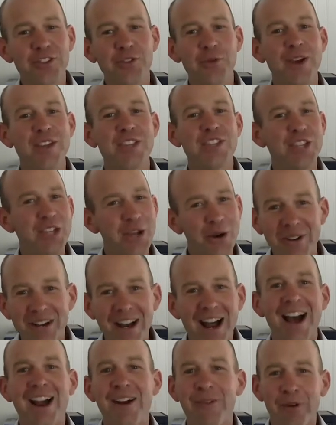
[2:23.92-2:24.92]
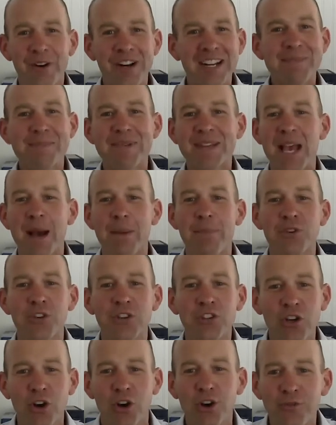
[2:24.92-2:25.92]
you and I, we're going to become
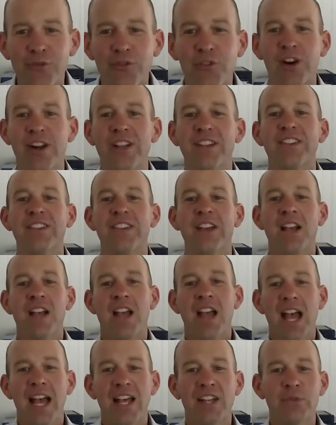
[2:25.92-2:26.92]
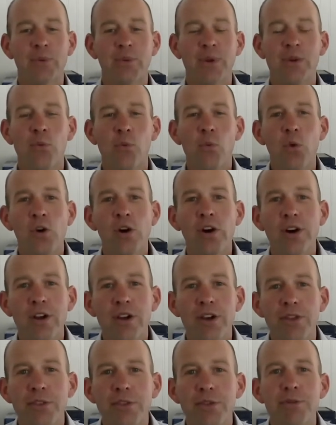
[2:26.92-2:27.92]
good friends as we work
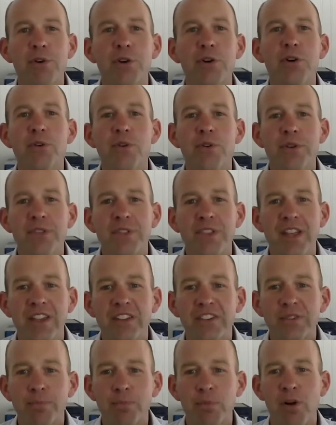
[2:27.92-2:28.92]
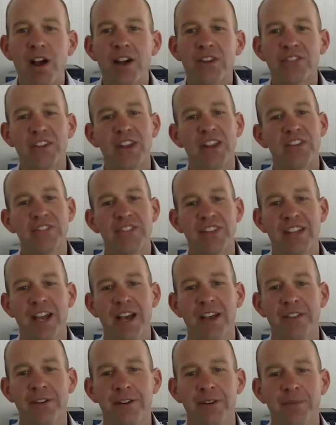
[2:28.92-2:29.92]
through this process
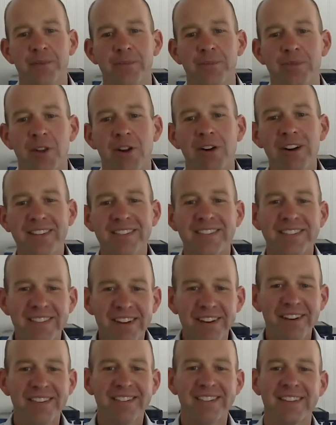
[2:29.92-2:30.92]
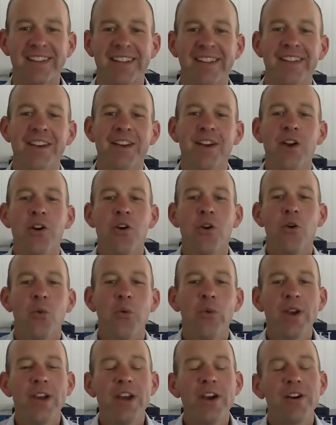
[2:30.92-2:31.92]
together. All right, seriously,
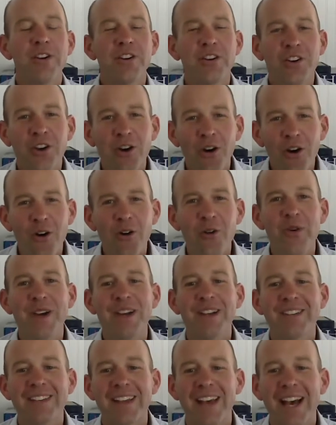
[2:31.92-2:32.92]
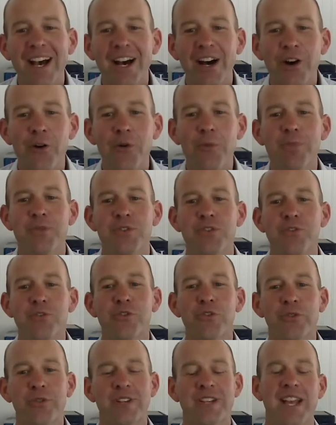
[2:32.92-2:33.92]
we are going to help you
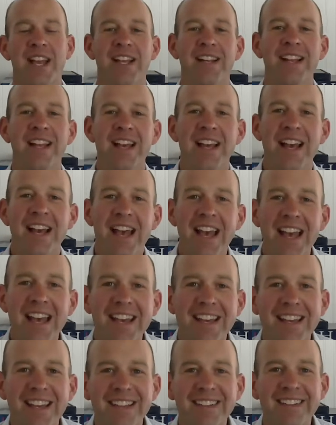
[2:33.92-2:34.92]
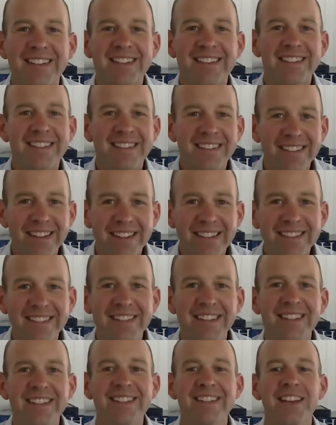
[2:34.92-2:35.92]
create a
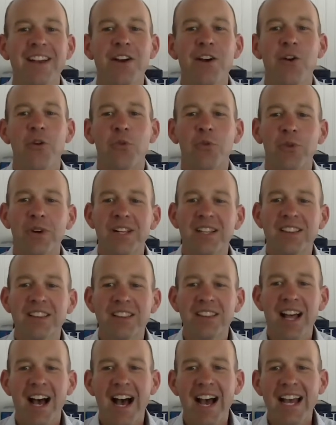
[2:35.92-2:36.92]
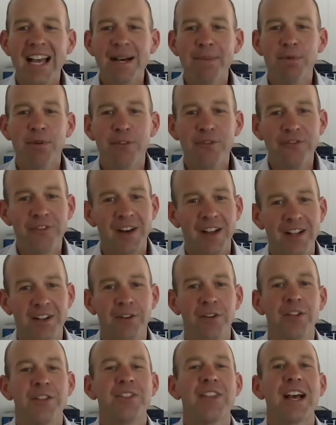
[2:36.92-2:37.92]
consistent, reliable
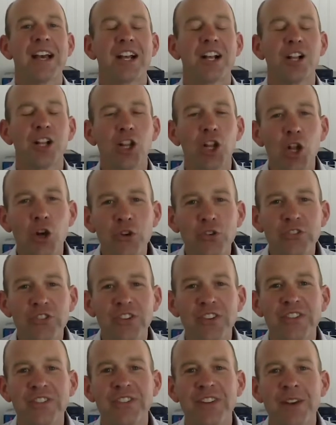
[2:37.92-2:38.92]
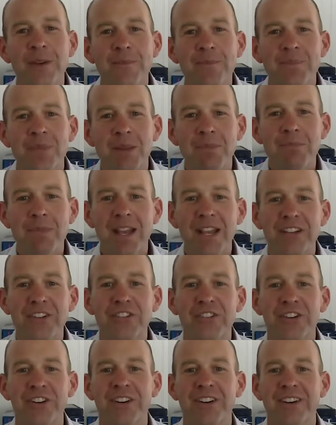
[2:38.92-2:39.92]
funnel that closes
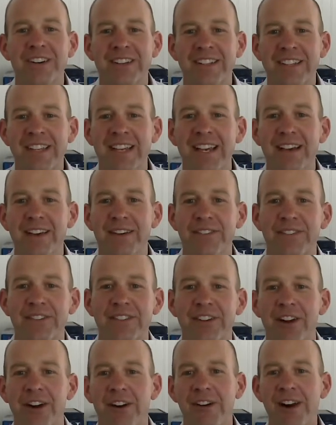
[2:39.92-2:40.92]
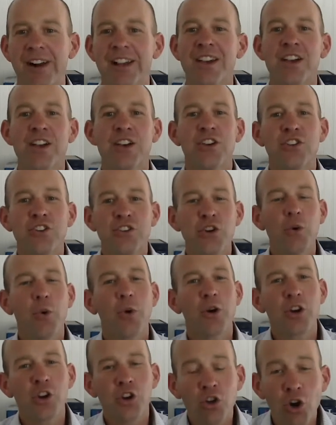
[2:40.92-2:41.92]
major gifts. All right, you
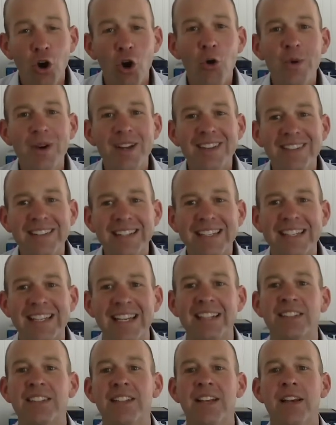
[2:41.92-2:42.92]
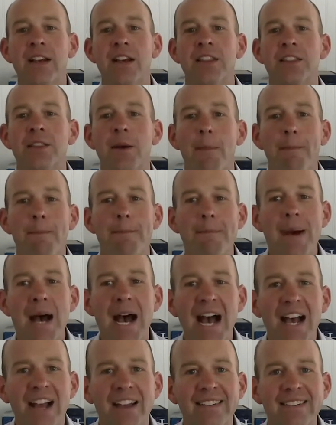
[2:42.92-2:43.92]
are going to get the
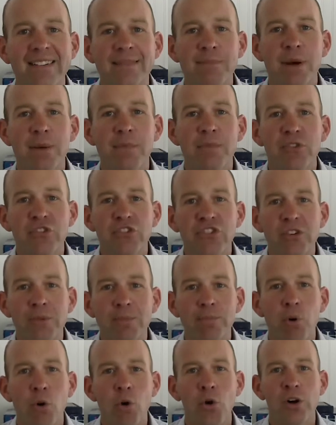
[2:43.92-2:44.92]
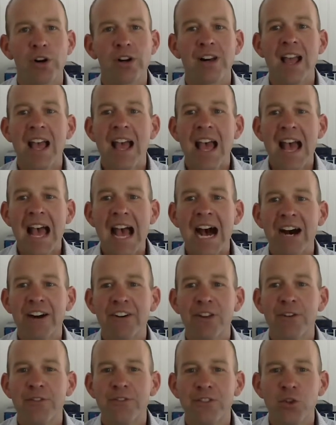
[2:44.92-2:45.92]
maximum support out
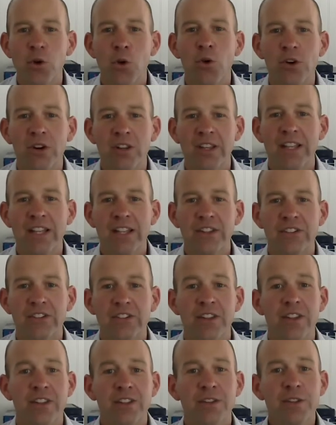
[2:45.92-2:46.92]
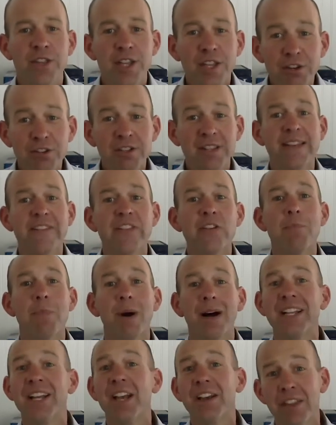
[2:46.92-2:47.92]
of your list. You think you're leaving
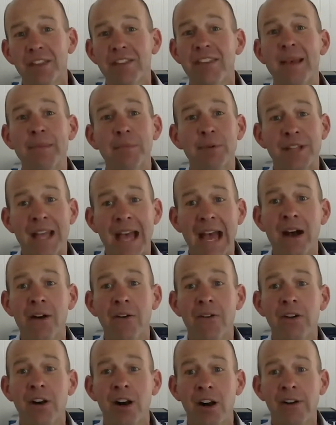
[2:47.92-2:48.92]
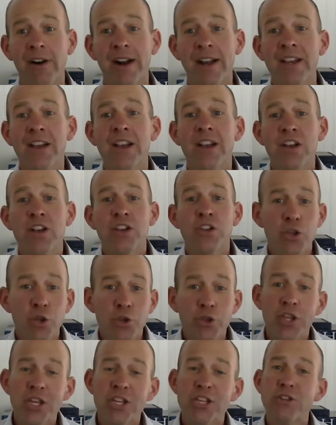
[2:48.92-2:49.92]
money on the table now? All right, you
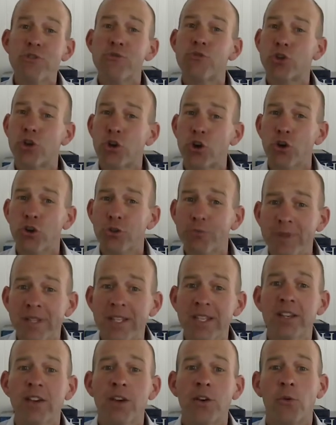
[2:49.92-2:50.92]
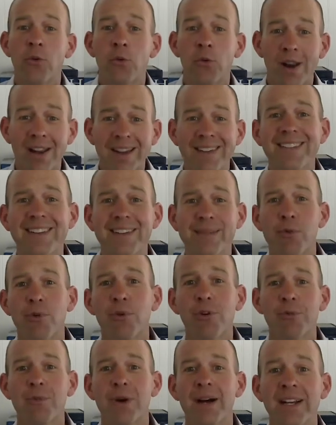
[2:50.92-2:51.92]
think you could be raising more
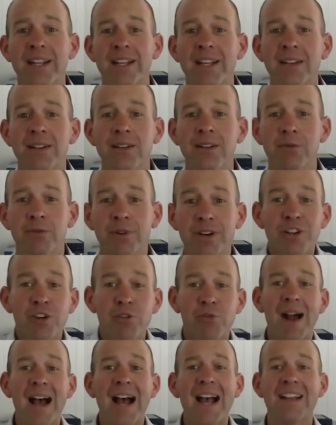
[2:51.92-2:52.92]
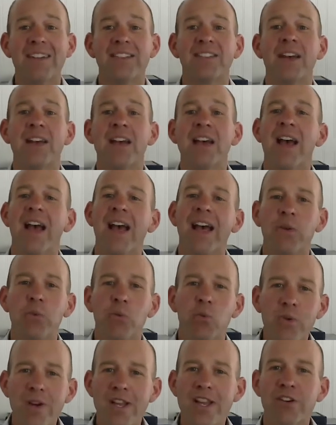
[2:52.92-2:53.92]
money? Well, you're right, and
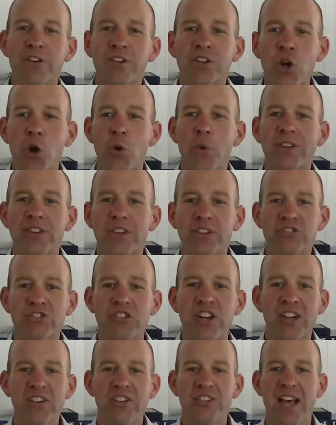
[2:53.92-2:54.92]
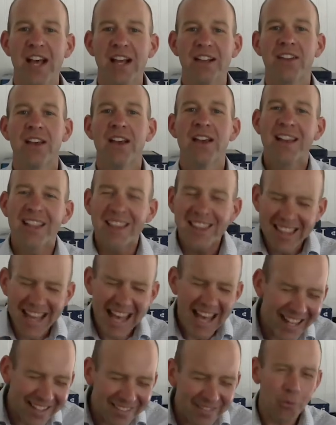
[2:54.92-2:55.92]
we are going to change that.
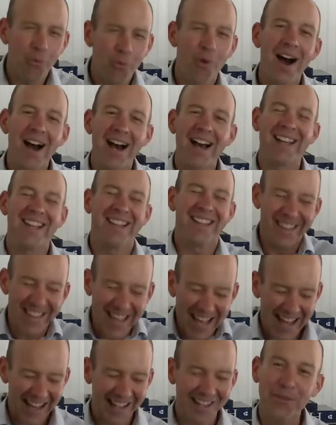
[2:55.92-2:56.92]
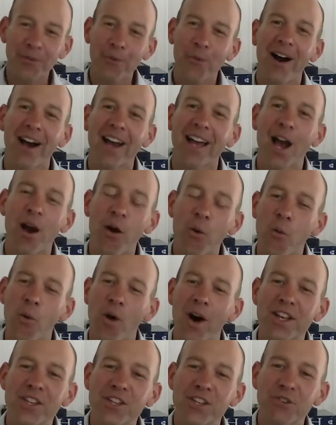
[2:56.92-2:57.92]
That's why I
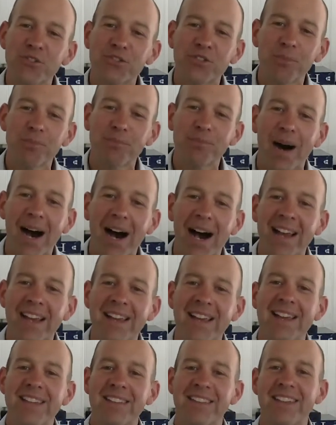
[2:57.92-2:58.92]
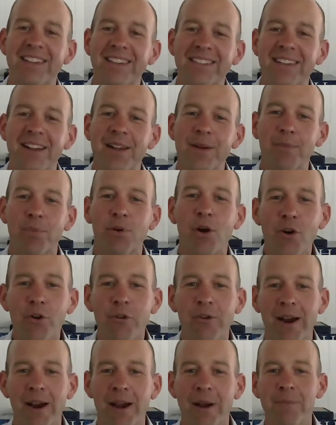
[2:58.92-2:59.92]
want you to buy this
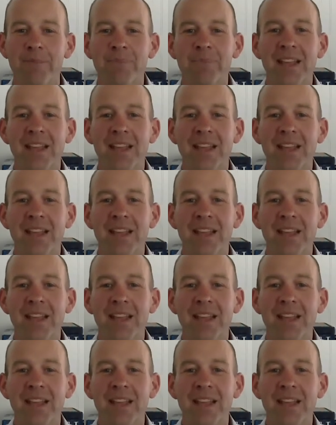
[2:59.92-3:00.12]
program.